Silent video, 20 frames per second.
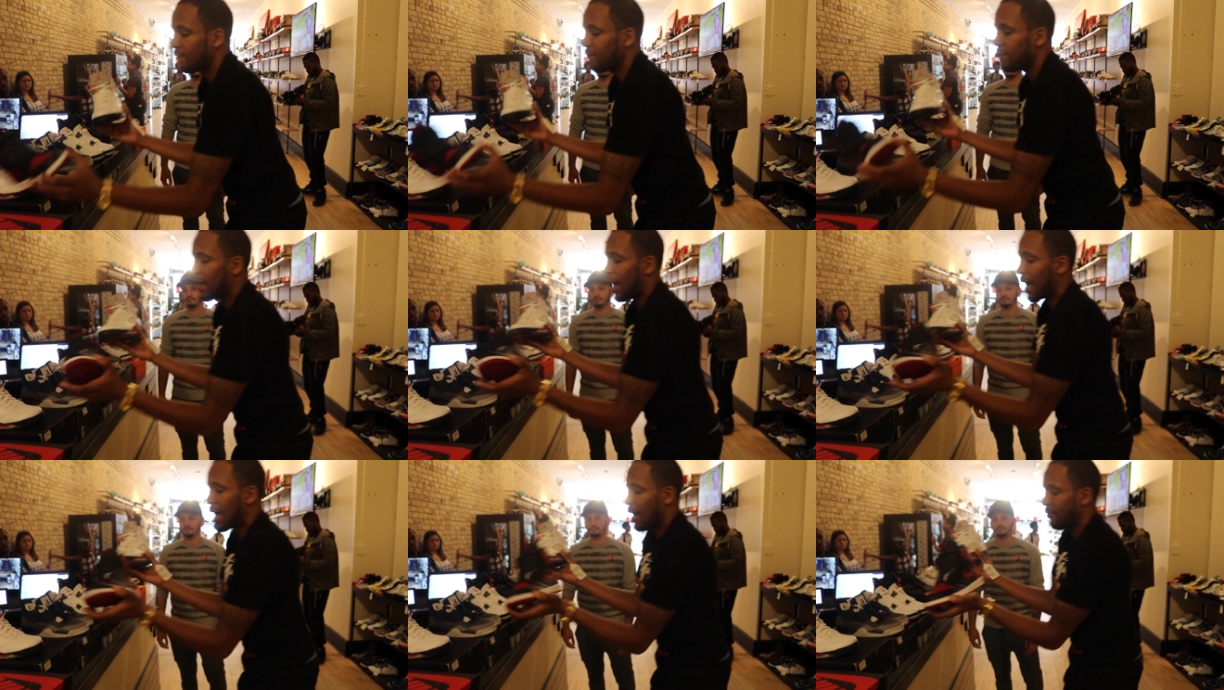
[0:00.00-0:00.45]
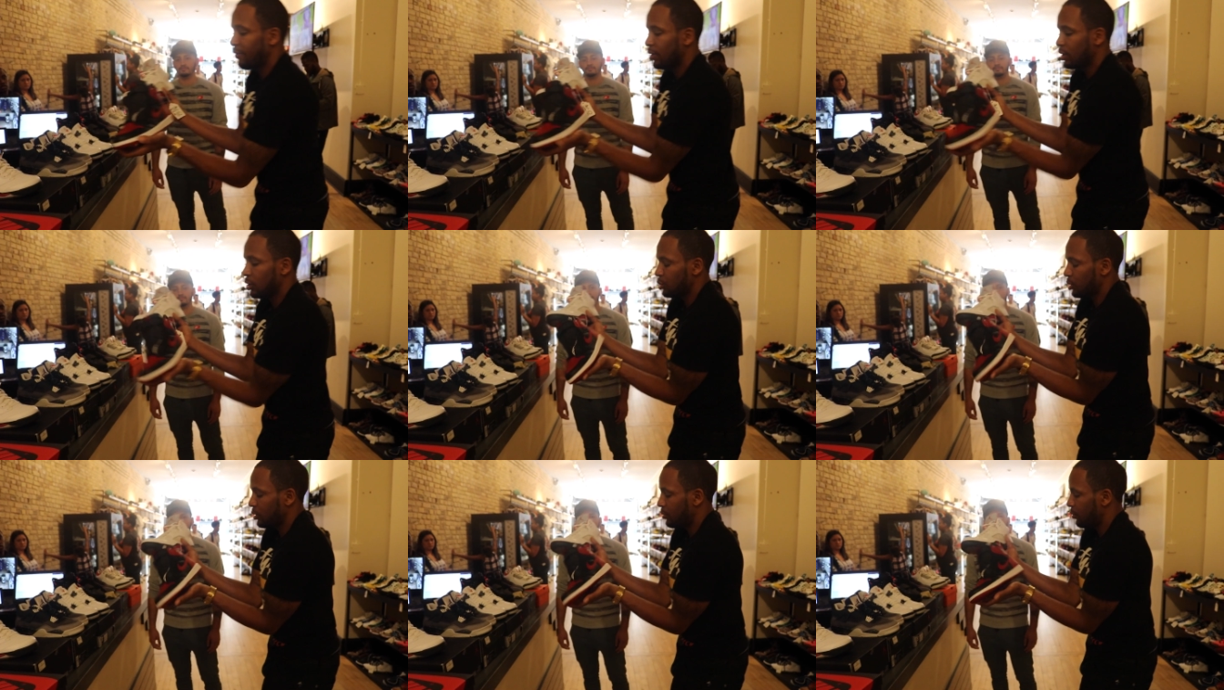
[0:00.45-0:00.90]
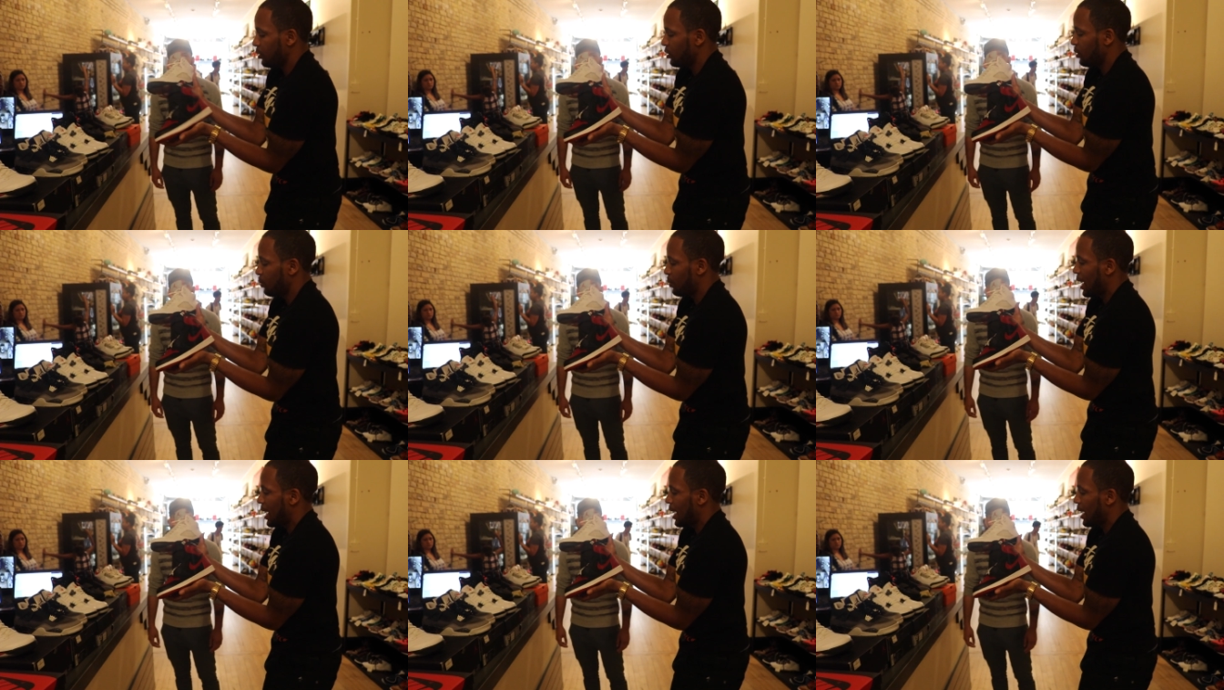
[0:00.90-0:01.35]
500 for
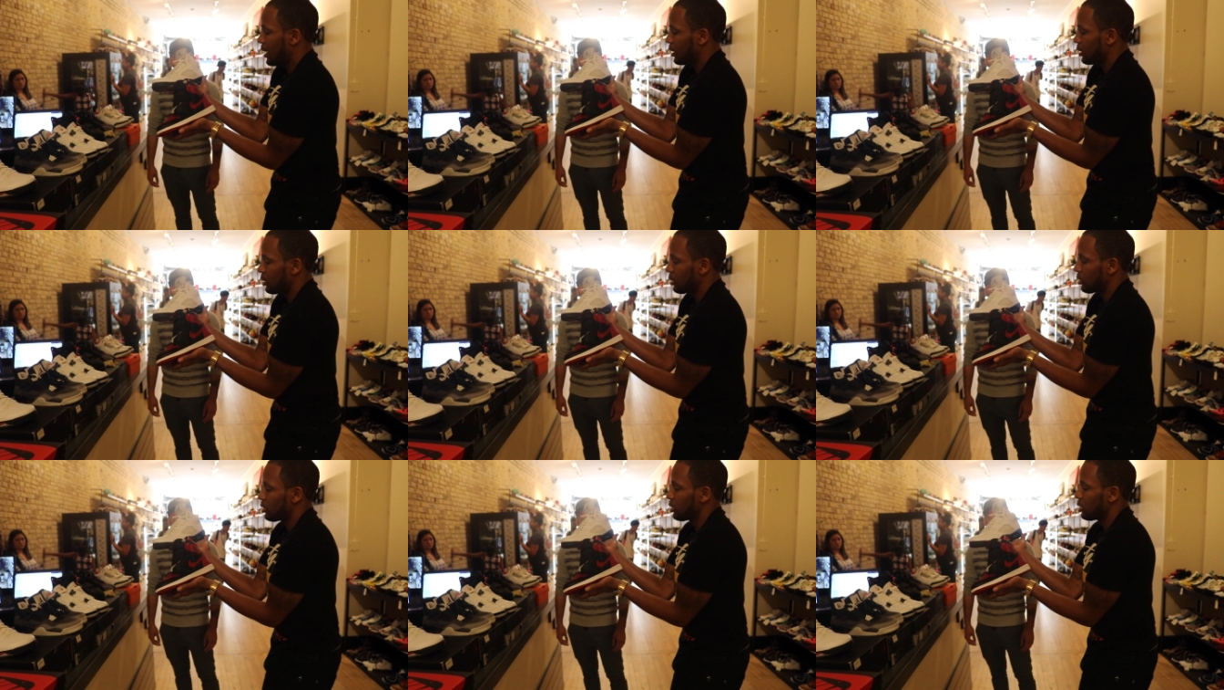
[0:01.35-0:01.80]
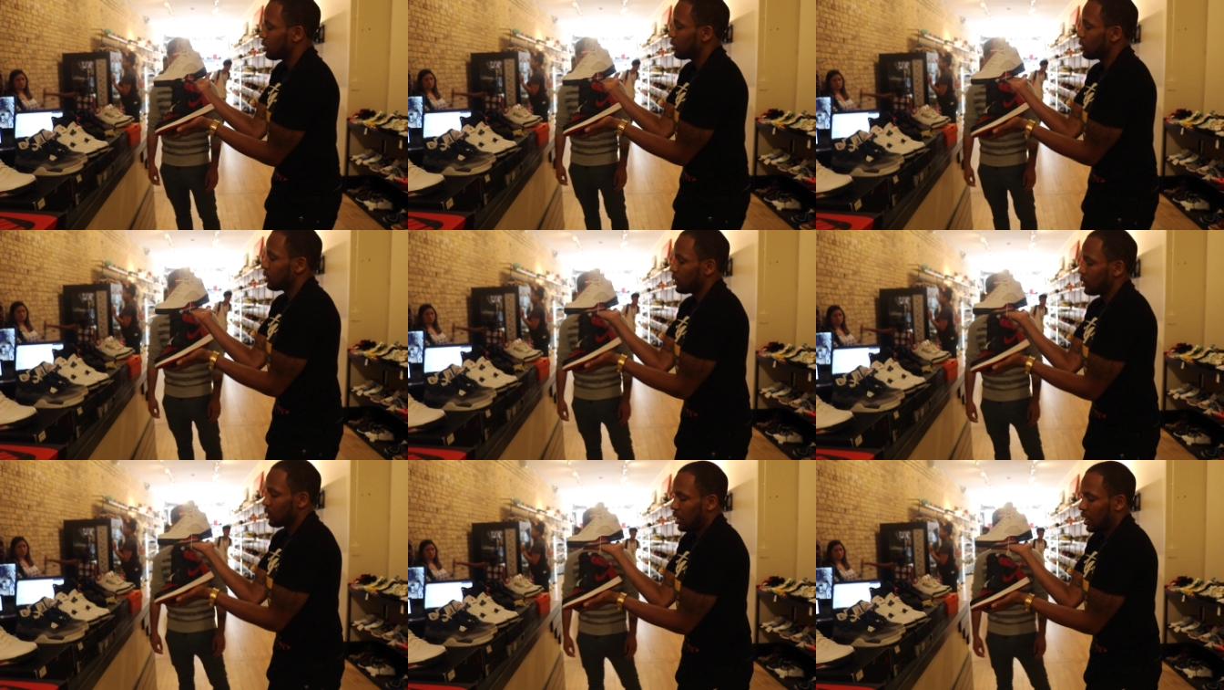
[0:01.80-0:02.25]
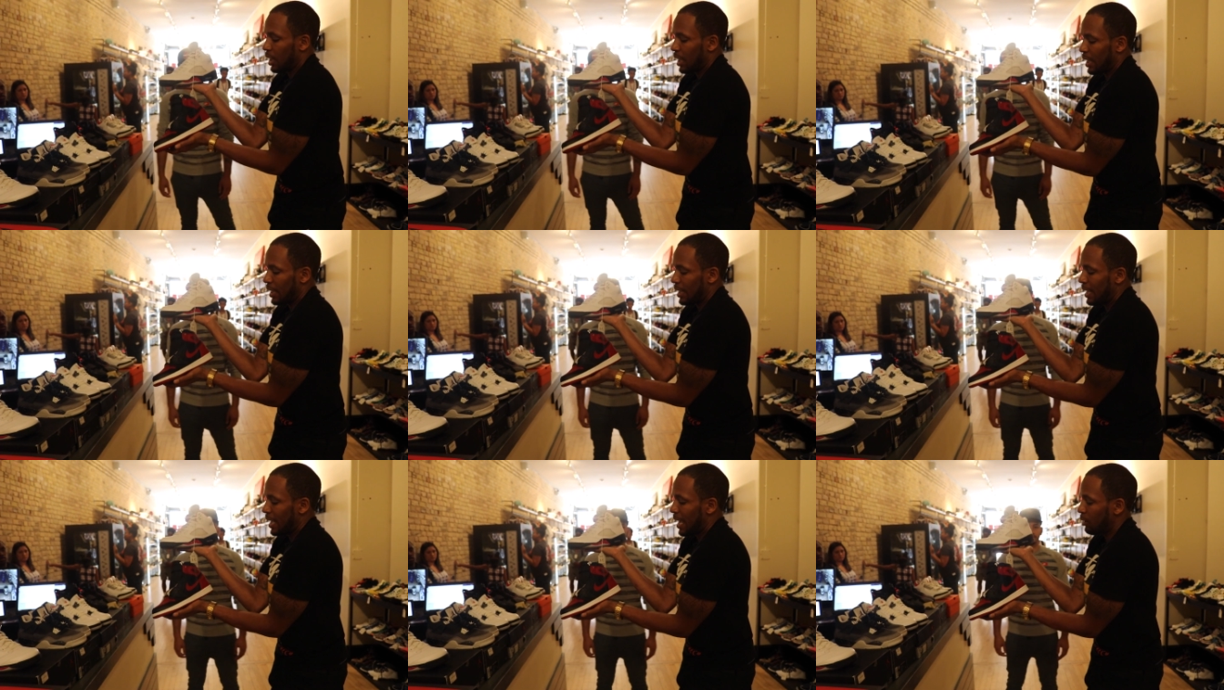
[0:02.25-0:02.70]
the pack
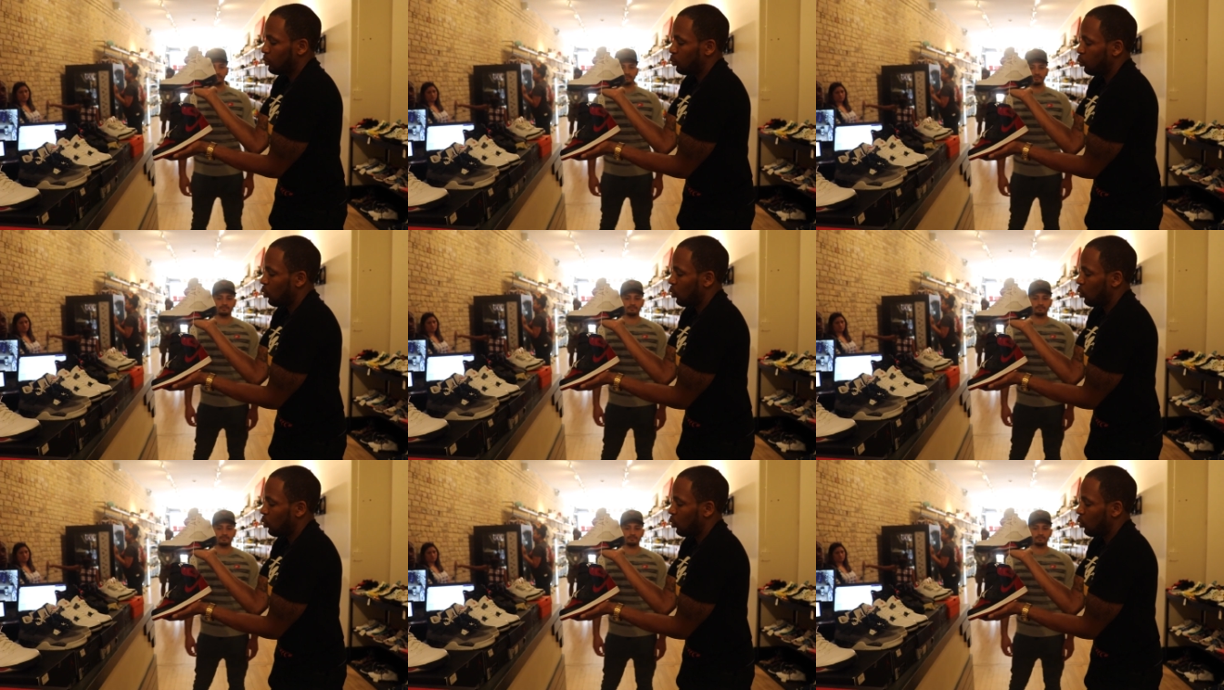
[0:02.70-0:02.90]
he had